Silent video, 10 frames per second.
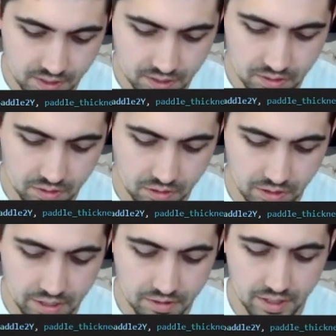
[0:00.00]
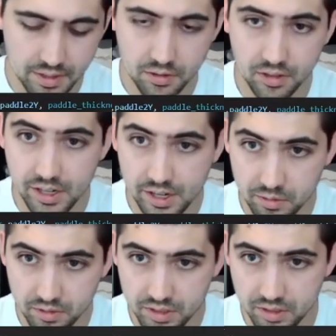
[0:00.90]
is greater than or
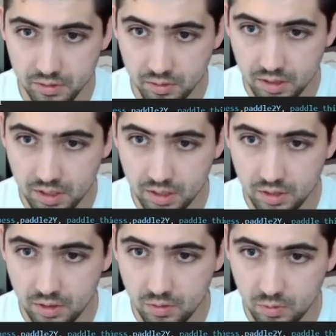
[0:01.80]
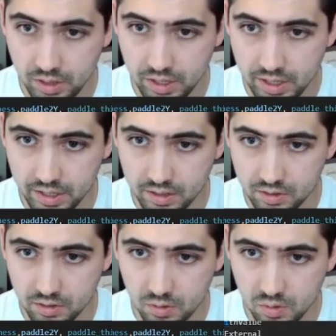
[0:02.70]
equal to winning
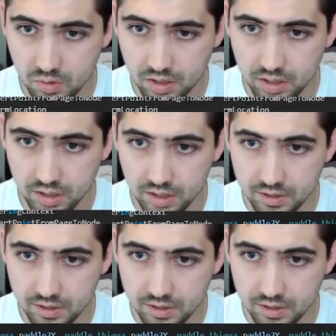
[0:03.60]
score.